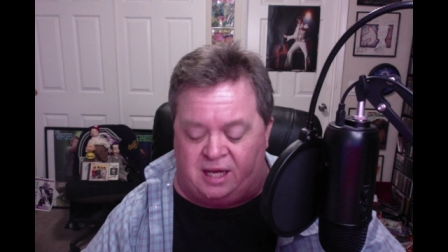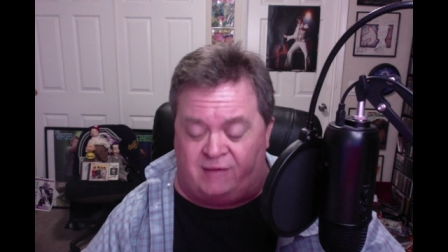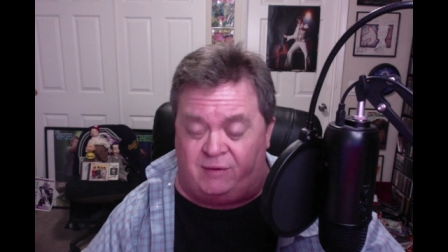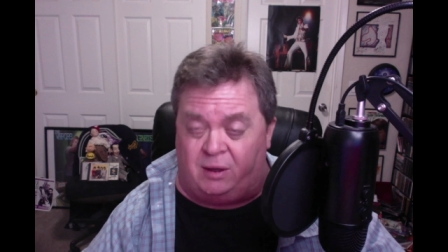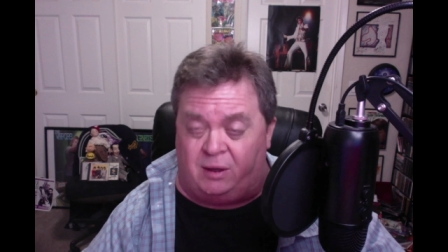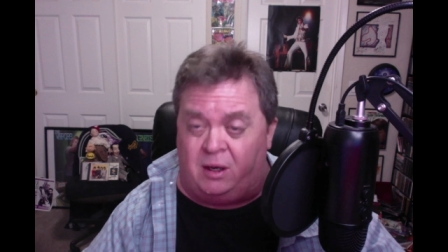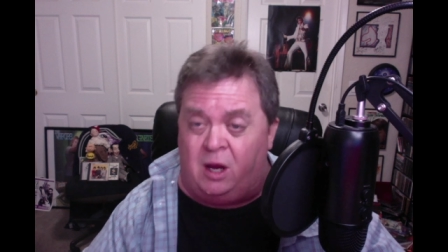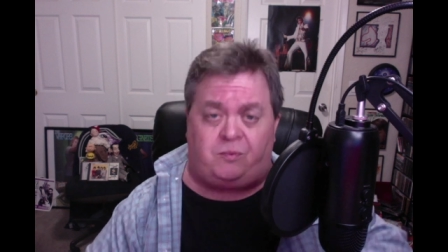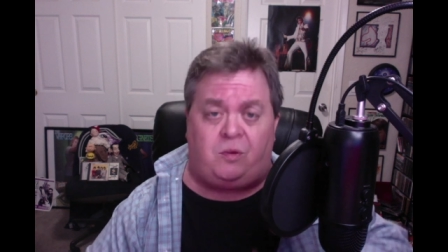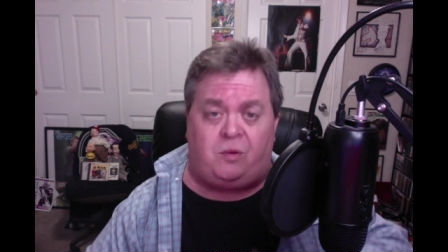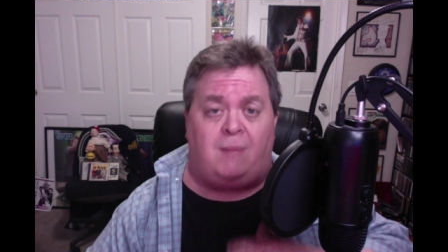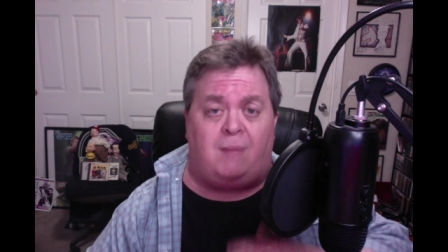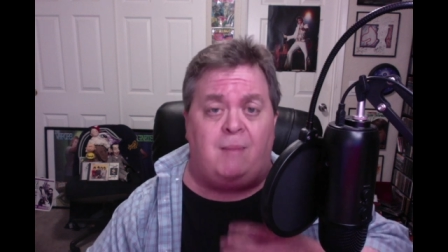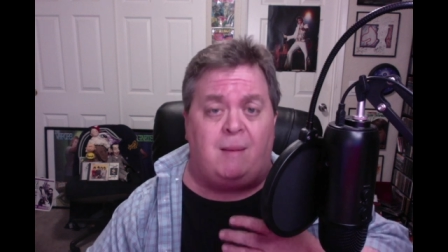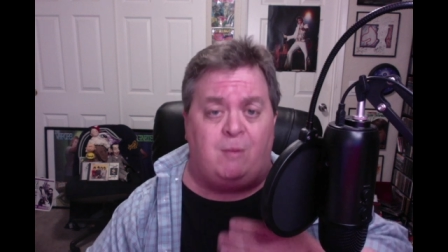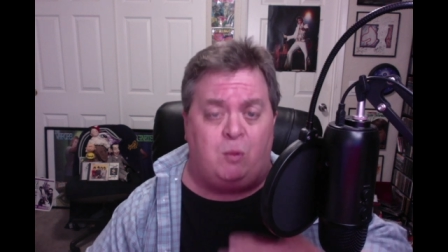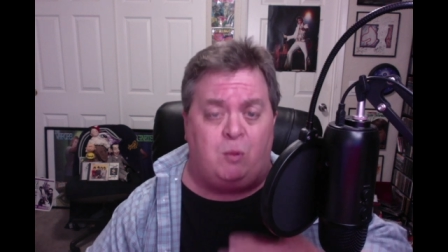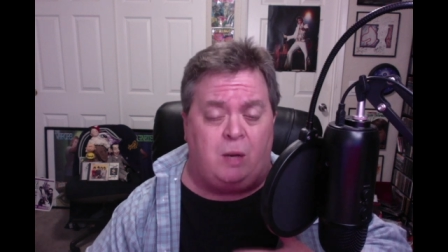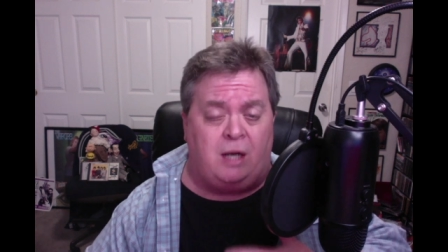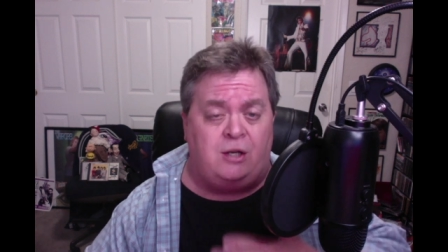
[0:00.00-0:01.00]
and remember
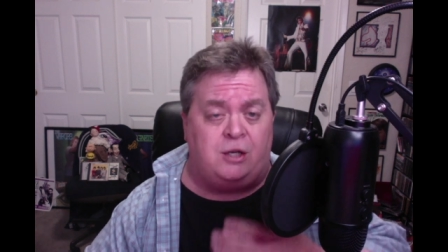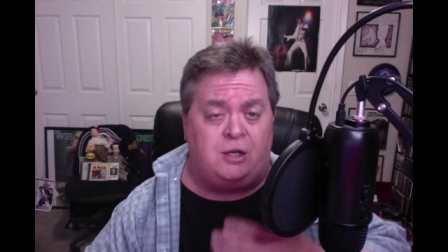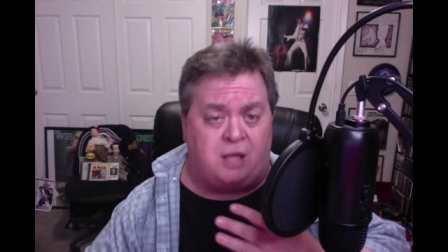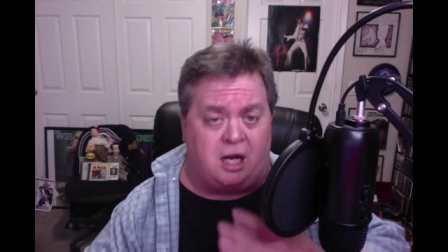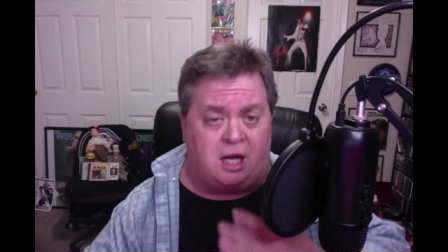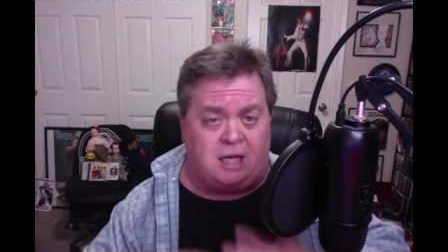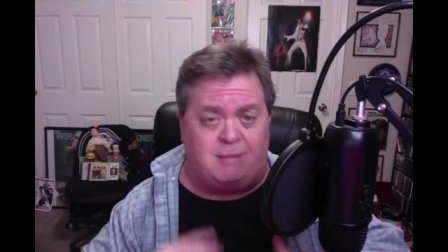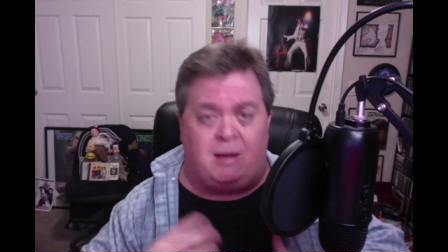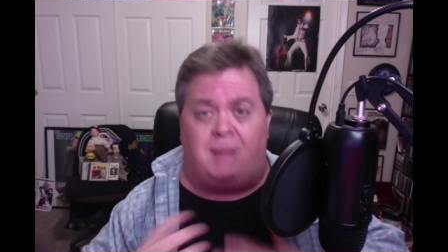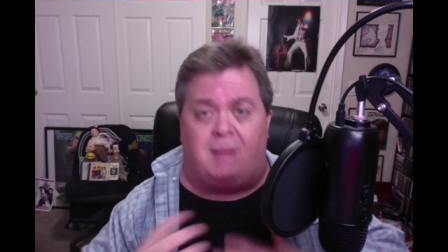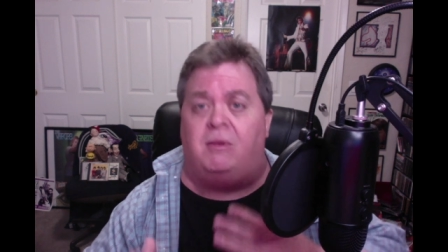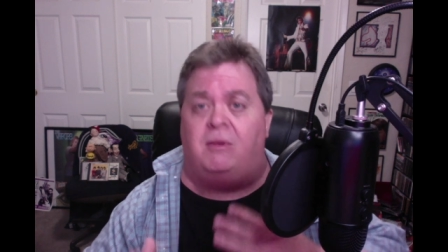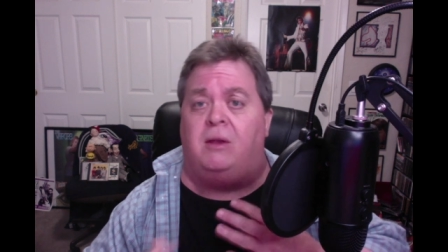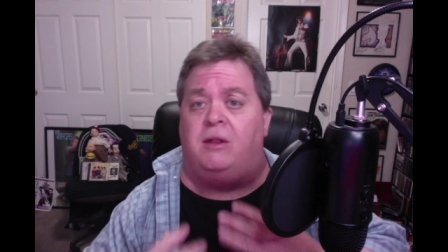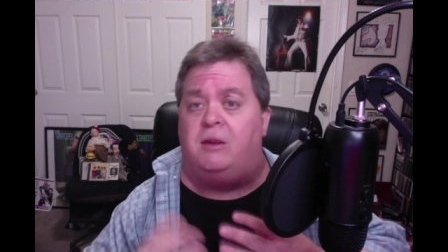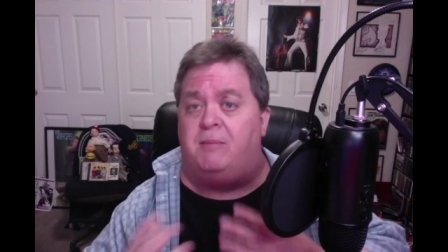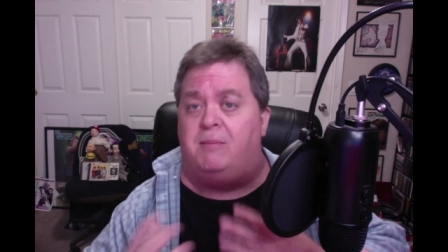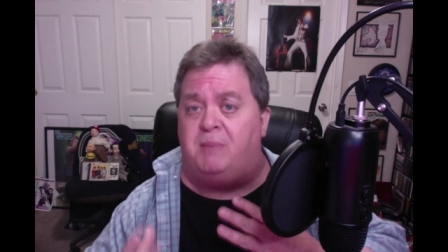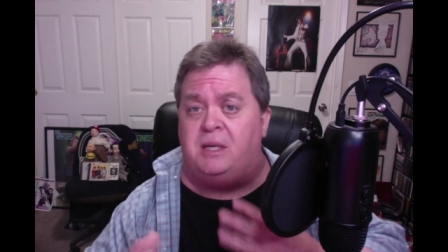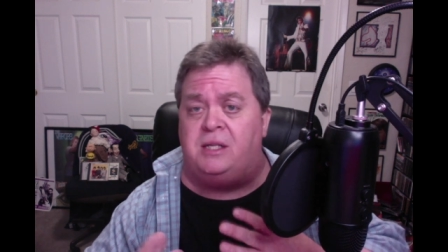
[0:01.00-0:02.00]
when i just talked about the
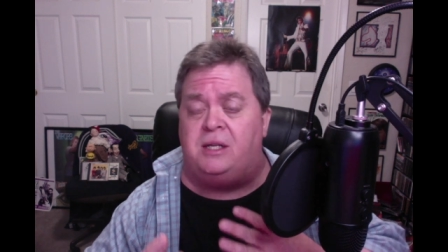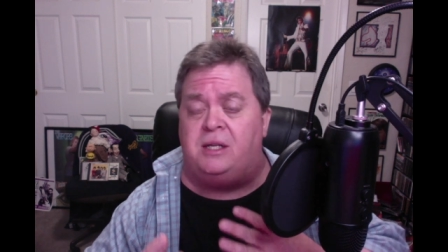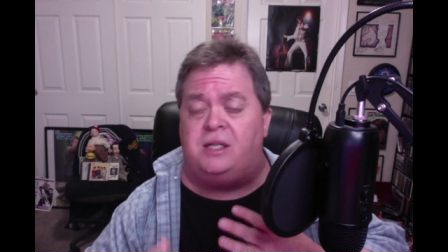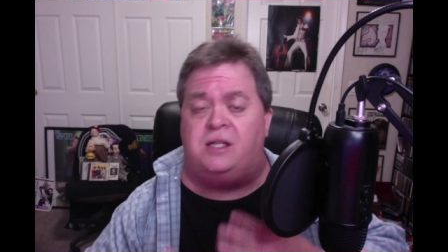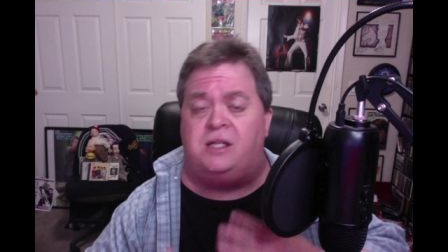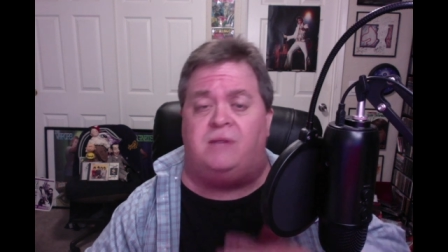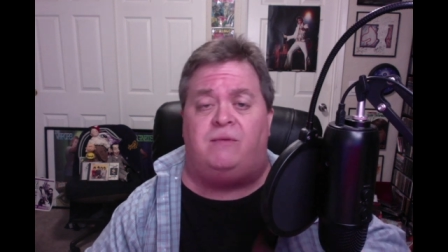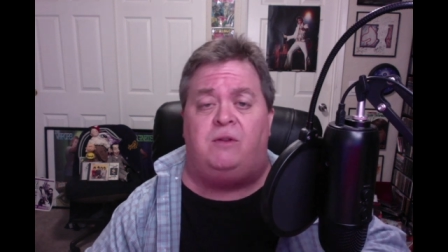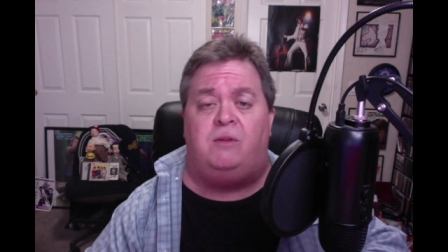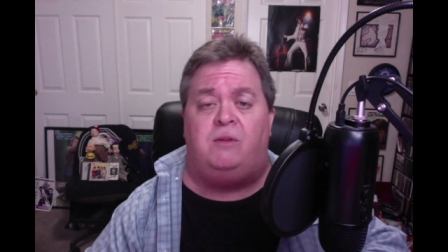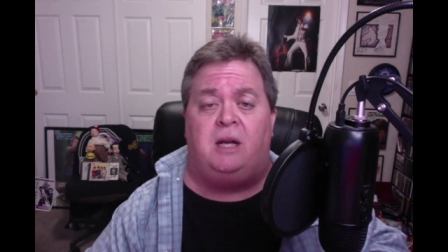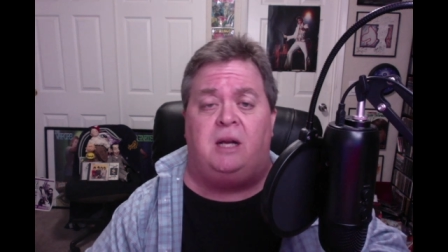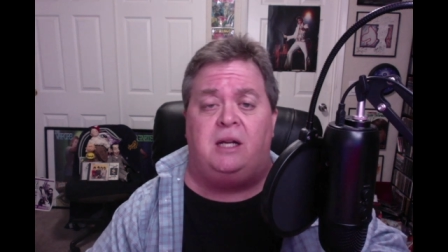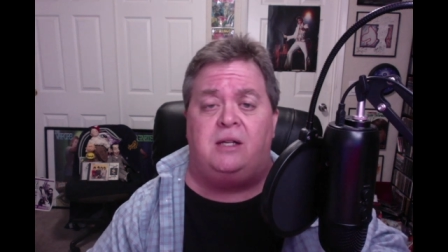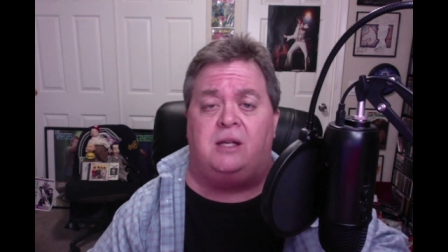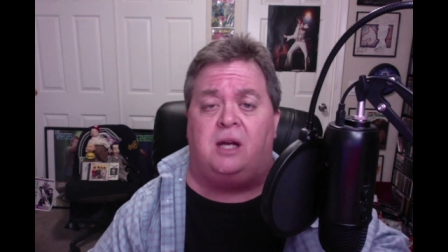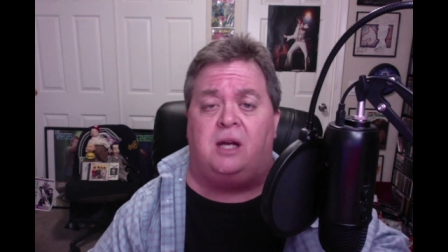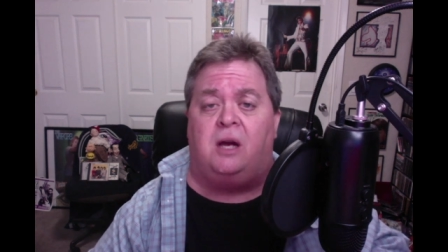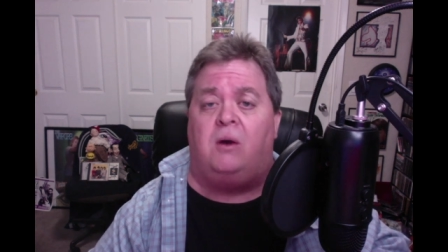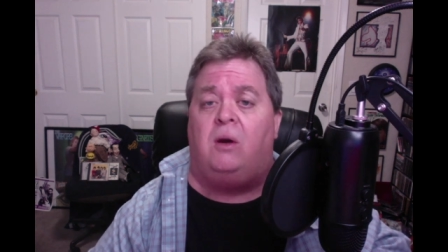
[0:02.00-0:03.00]
business a few minutes
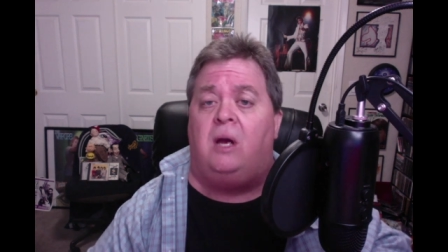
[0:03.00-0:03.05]
ago